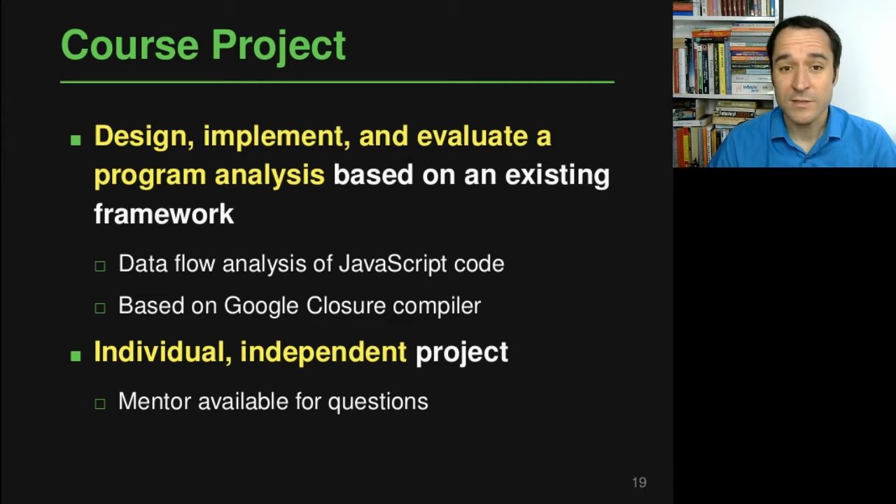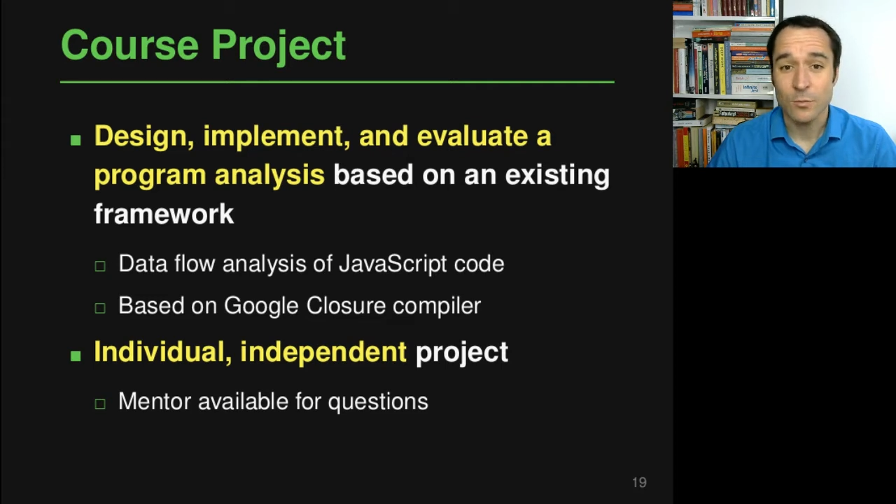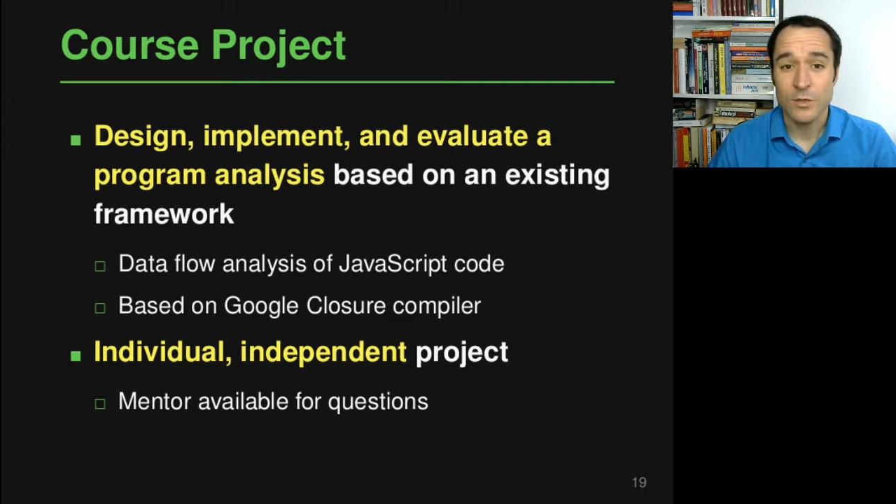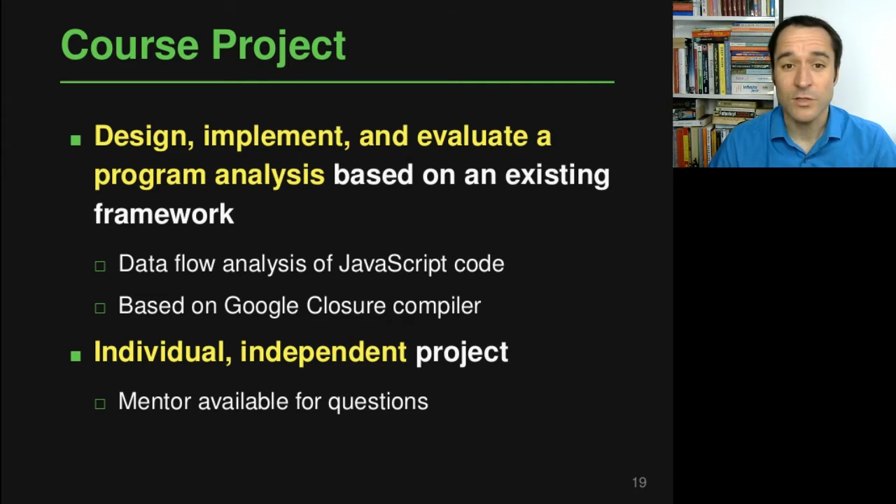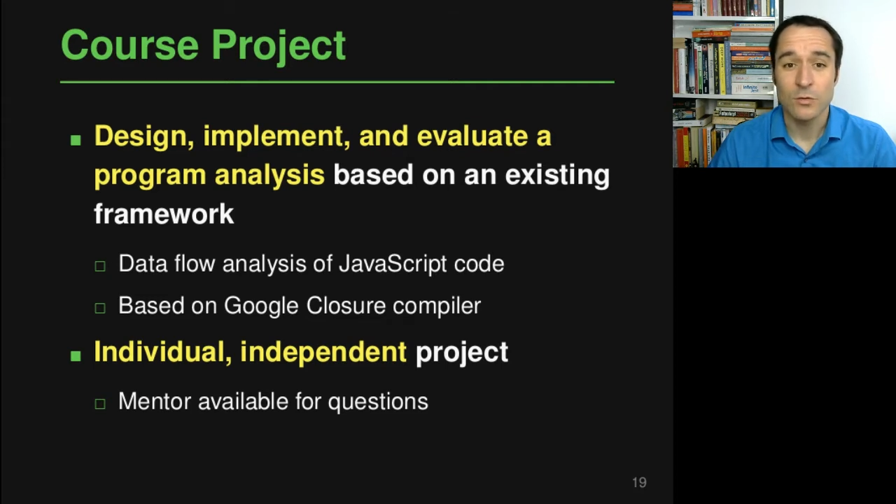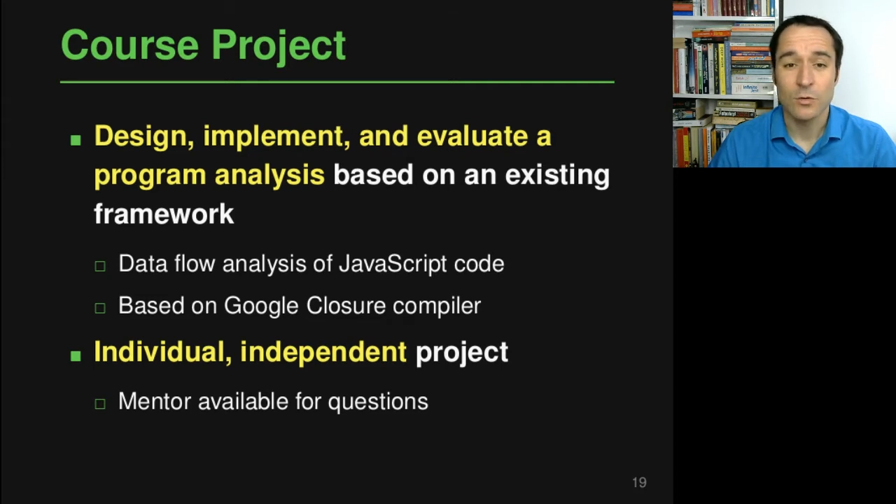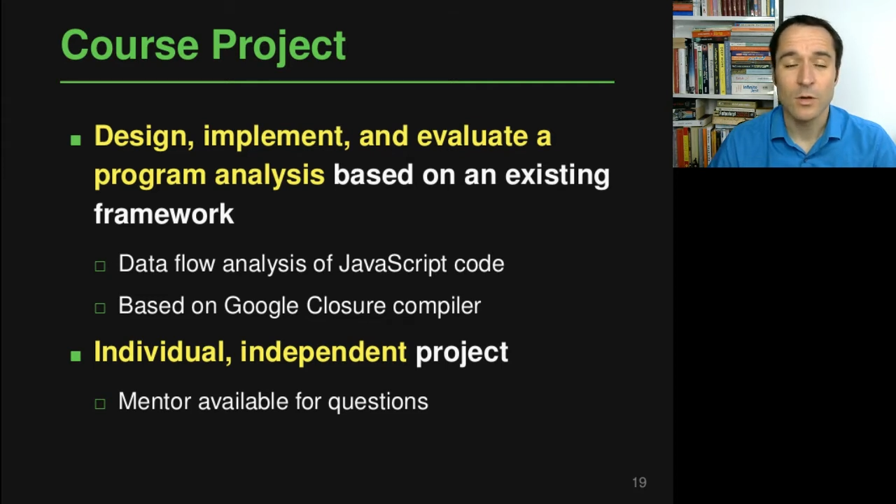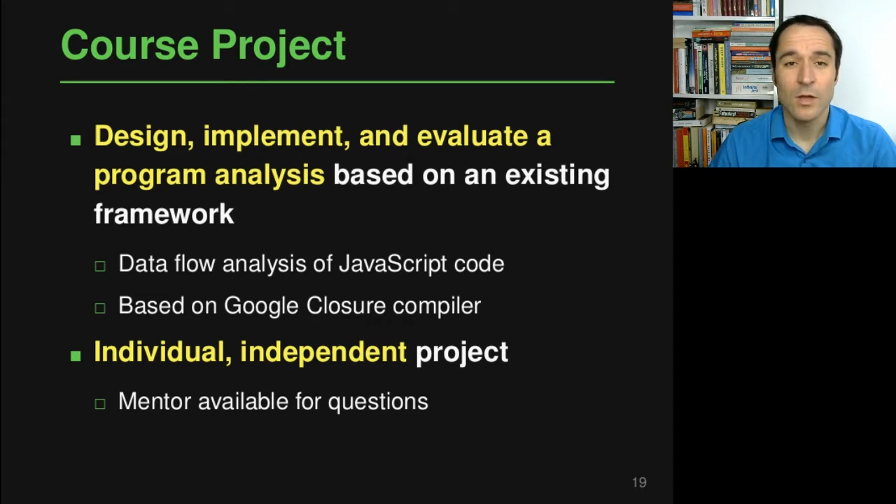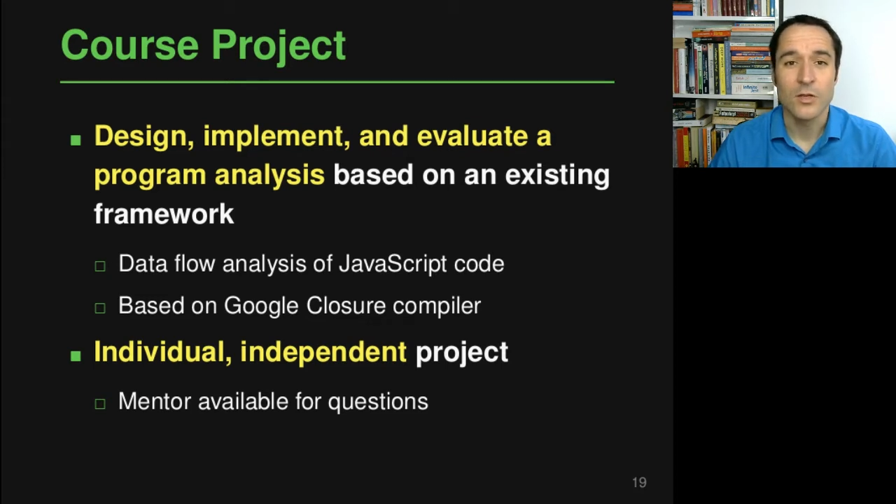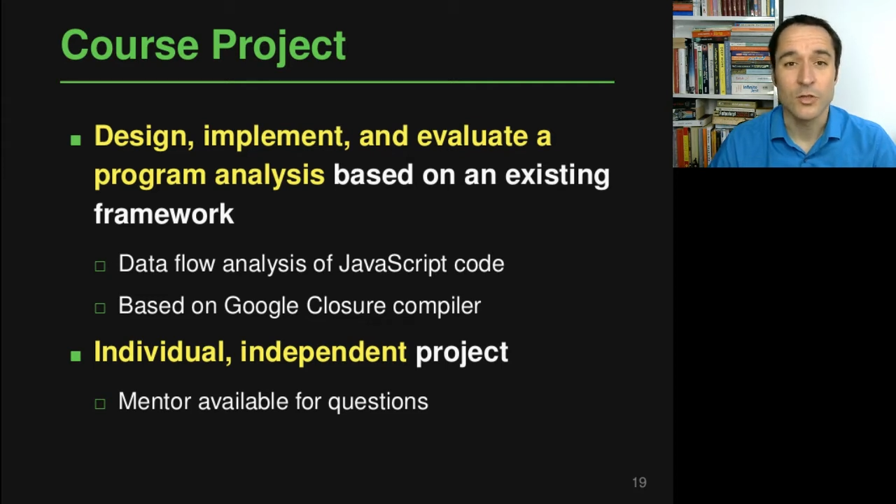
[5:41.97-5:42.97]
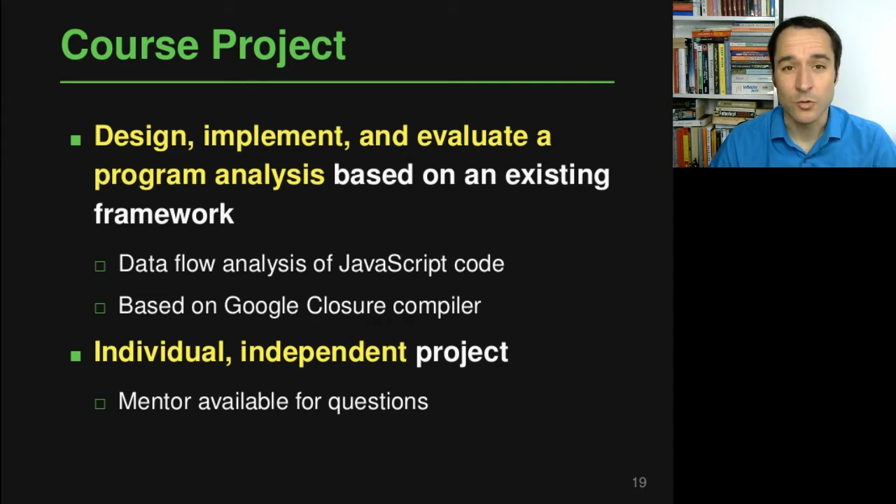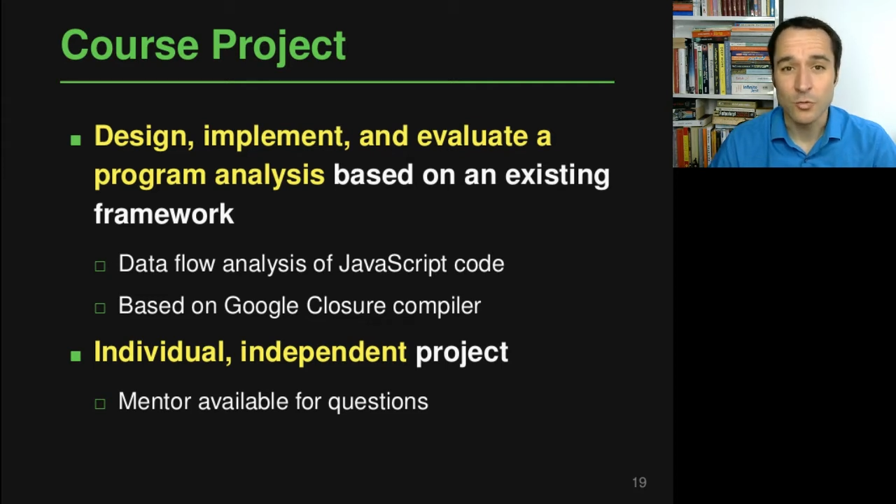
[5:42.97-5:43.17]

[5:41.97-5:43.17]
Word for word: what you'll do,